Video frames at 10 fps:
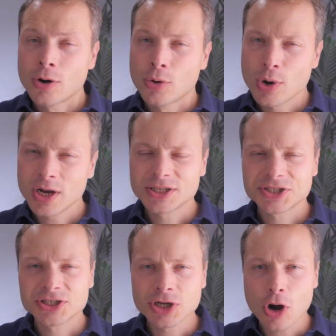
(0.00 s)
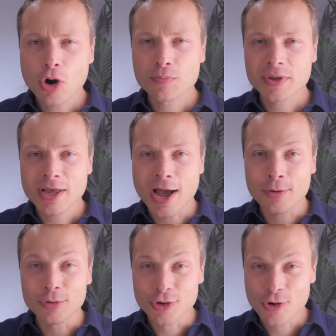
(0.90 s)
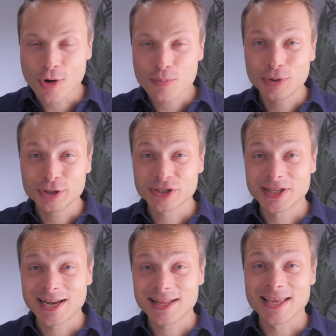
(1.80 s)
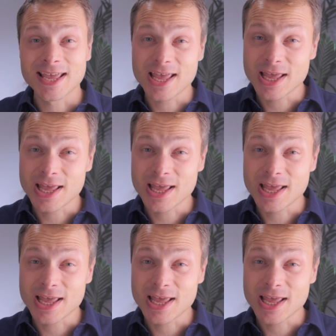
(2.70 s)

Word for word: Really show me how your personality